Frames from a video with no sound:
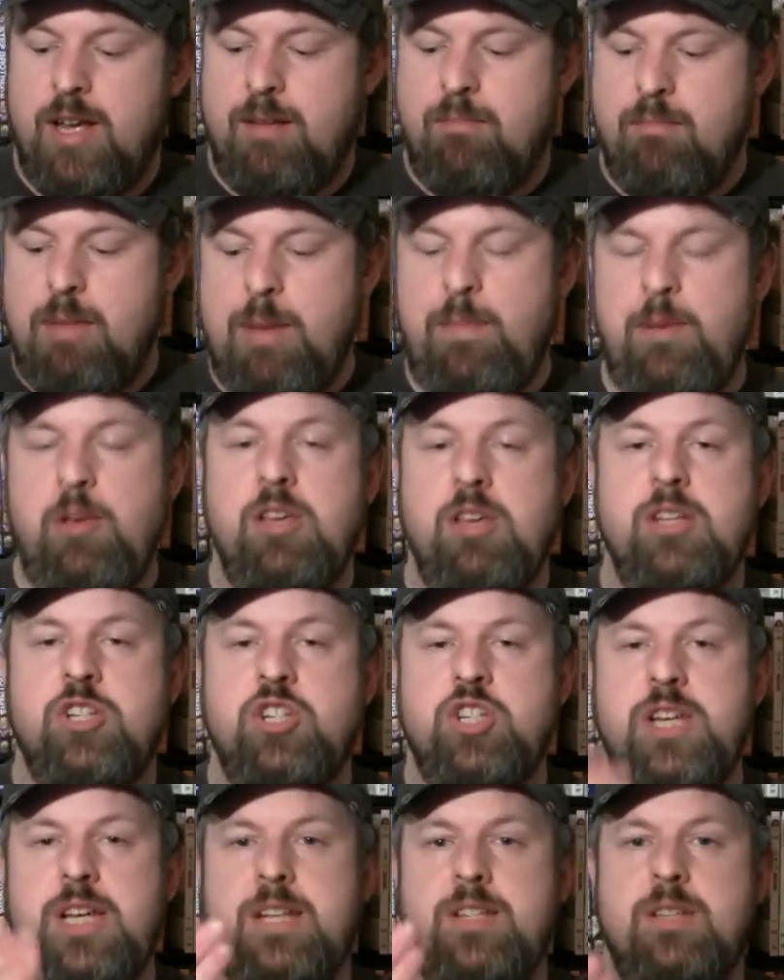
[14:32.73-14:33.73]
maybe you can
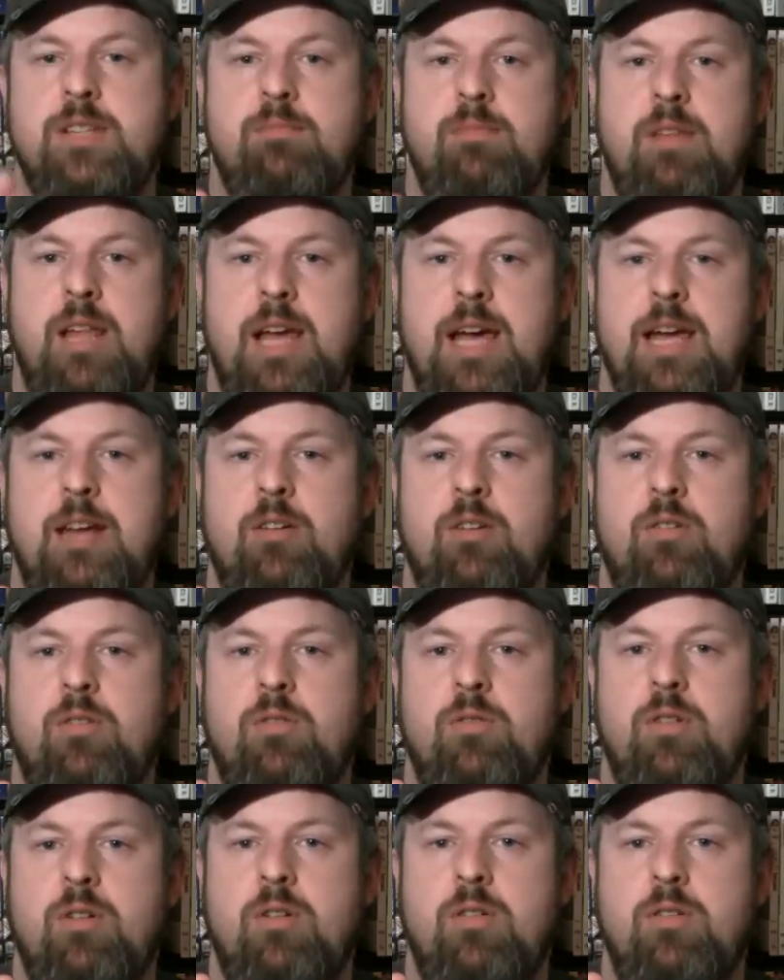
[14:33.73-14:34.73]
shed some light
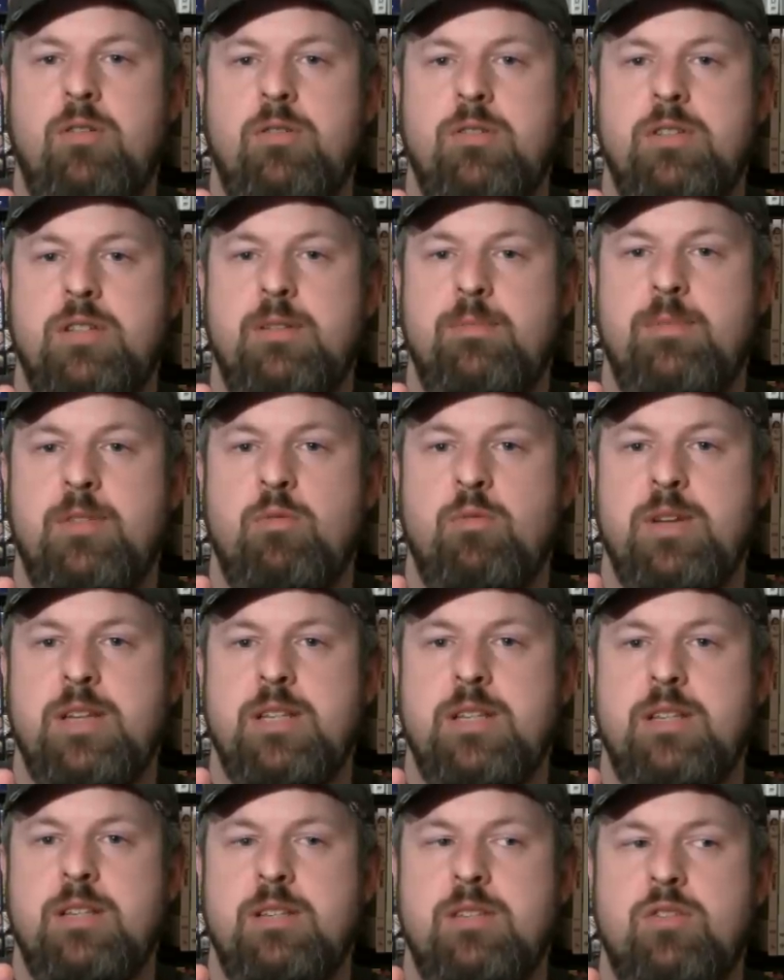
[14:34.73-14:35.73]
on some of the
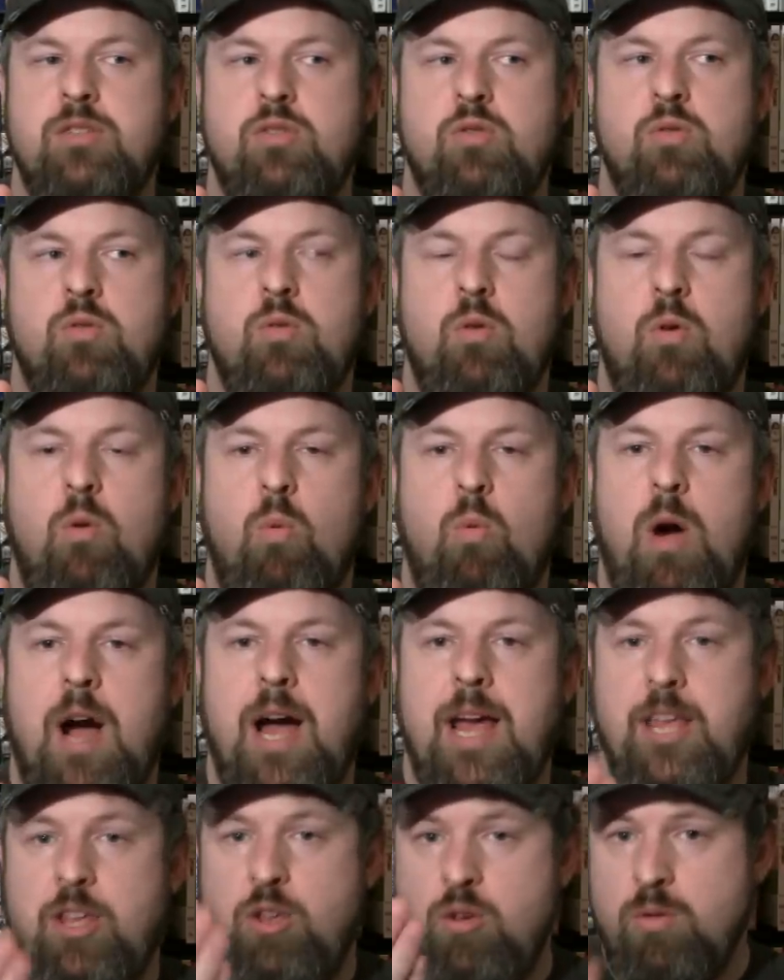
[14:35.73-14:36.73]
reasons
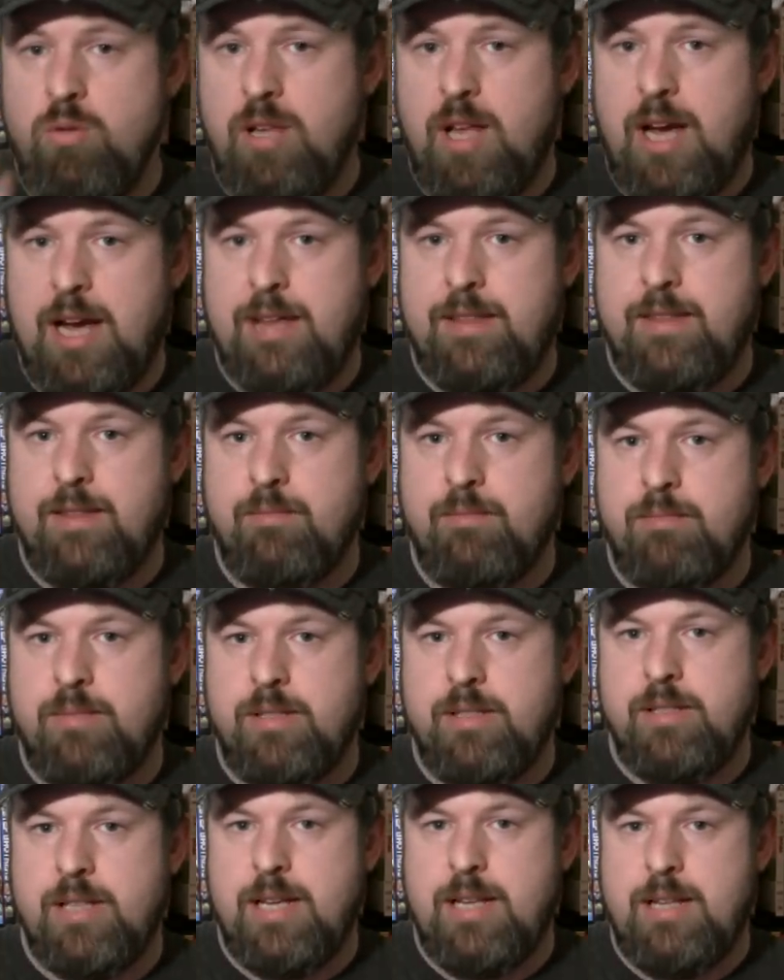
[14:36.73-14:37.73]
why you like them,
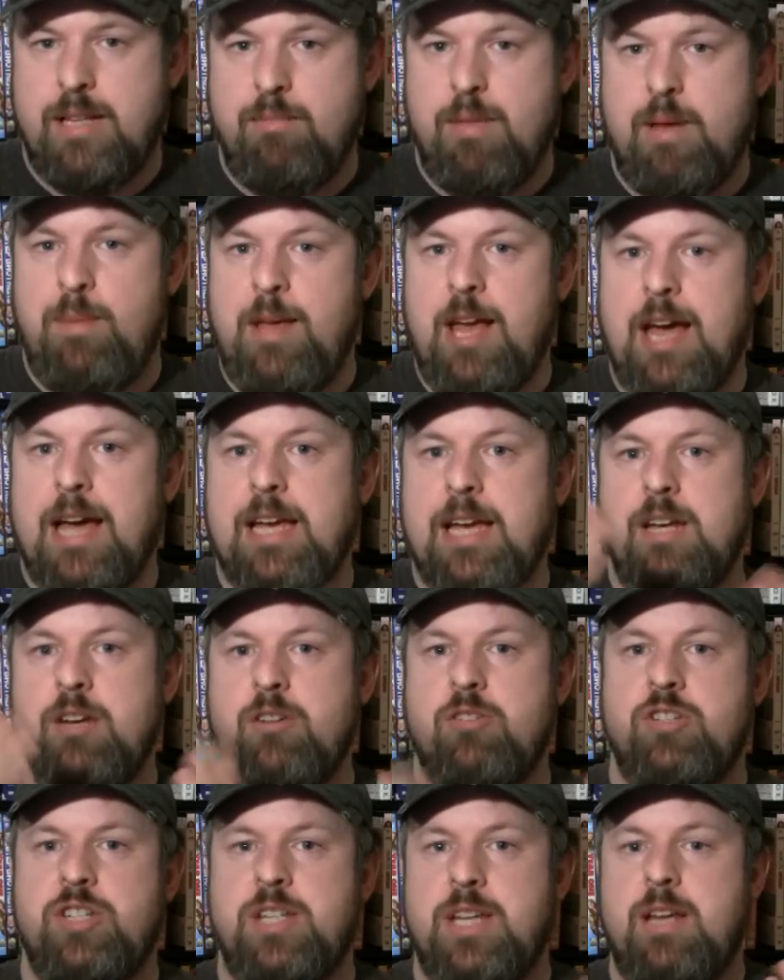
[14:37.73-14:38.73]
and then maybe I can
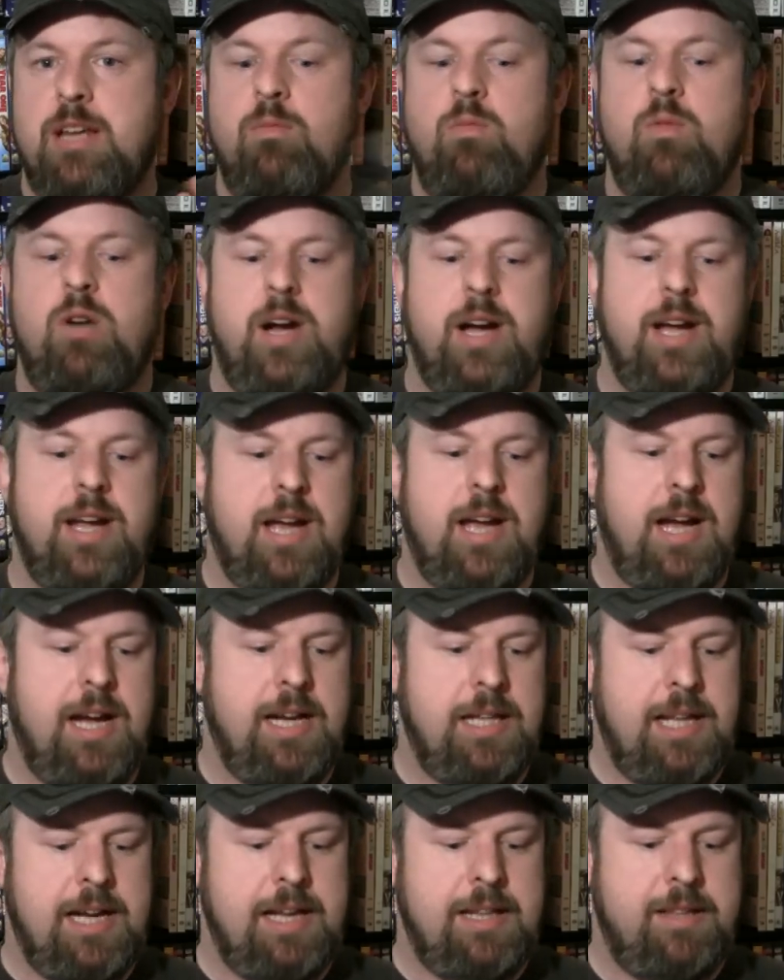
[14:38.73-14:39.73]
understand why
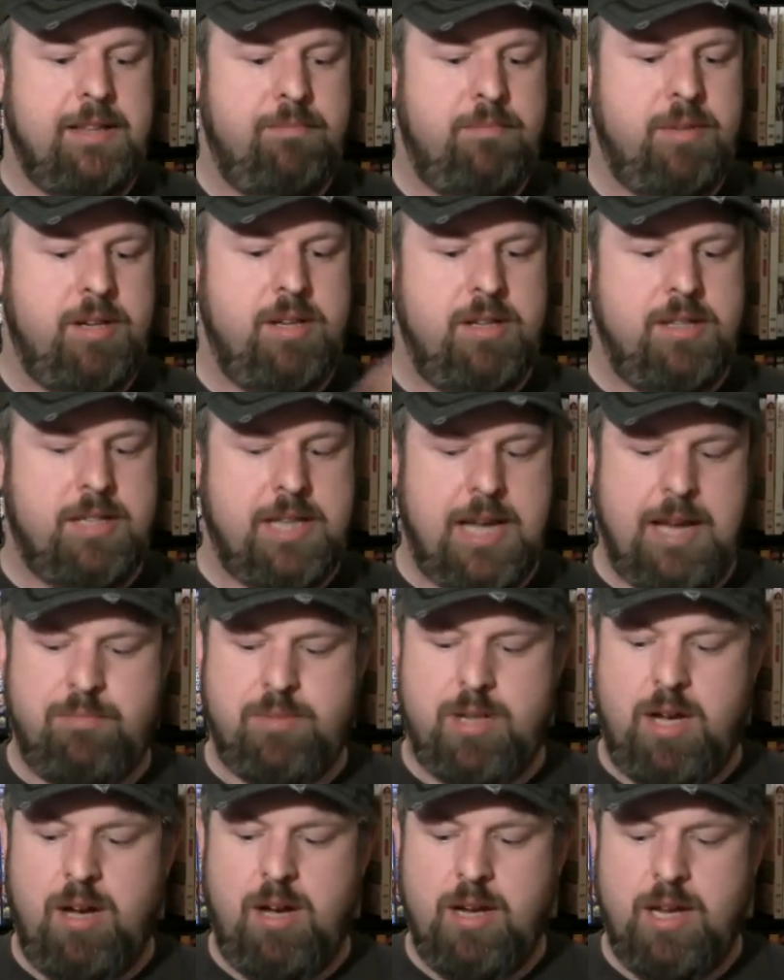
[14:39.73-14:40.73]
I like them, because I'm
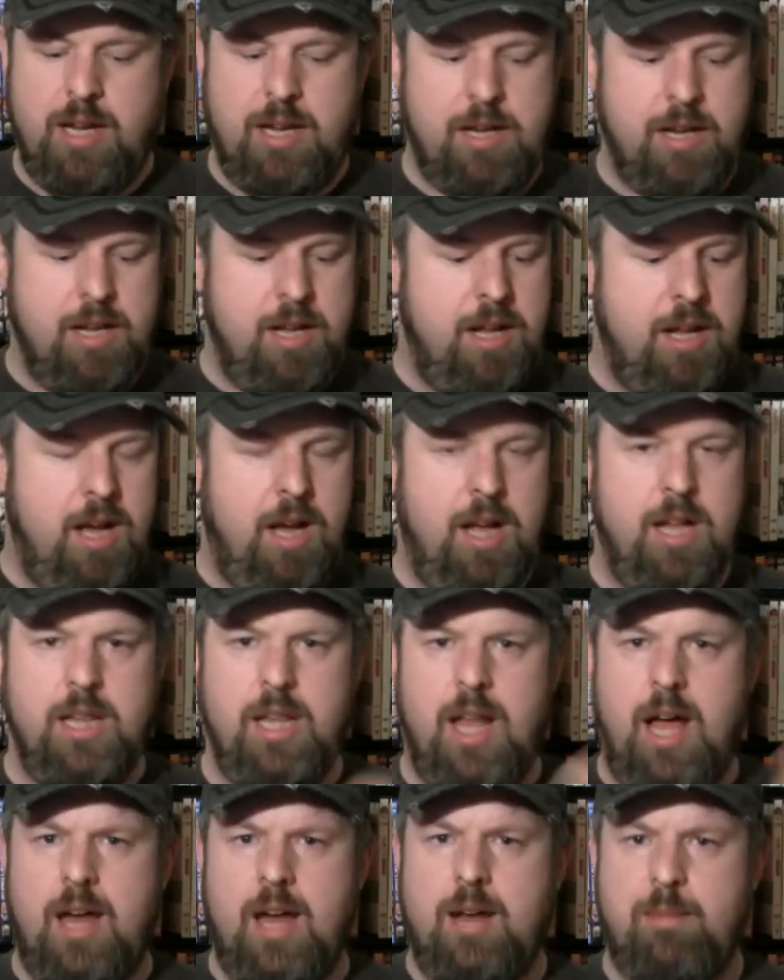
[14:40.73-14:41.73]
talking a
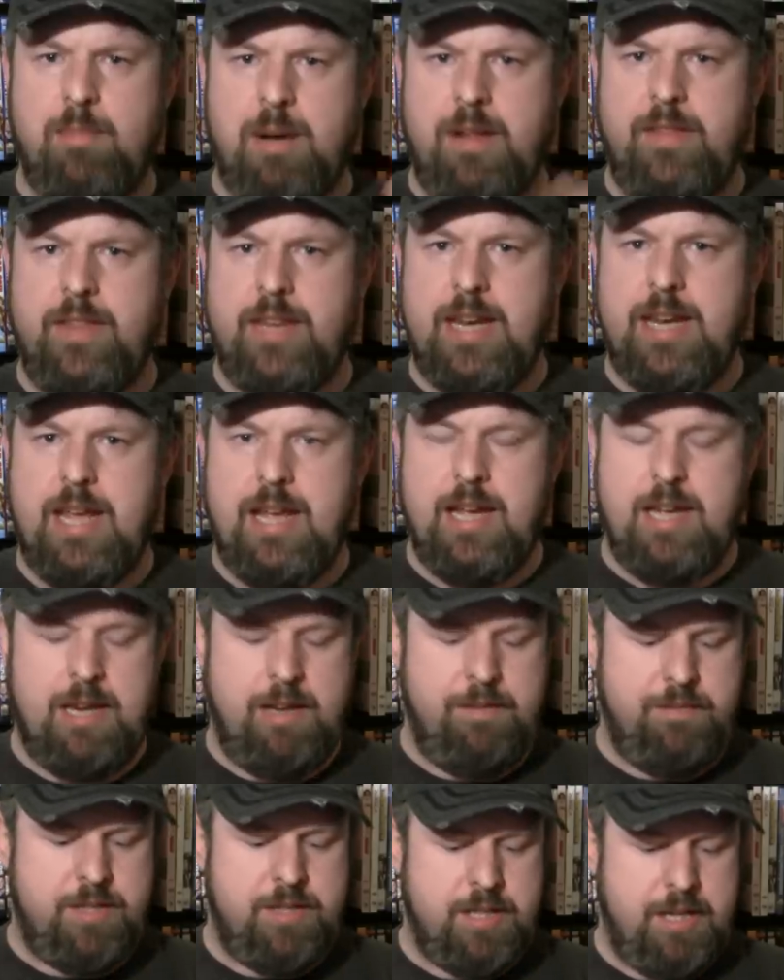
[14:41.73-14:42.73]
lot about the
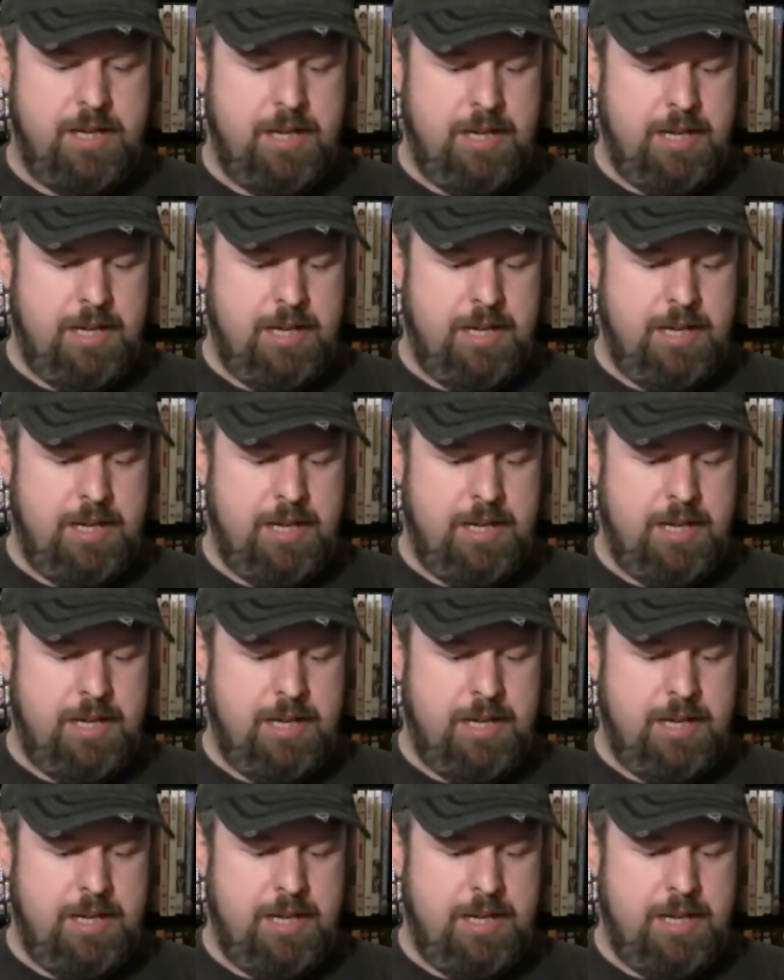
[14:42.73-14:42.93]
negatives.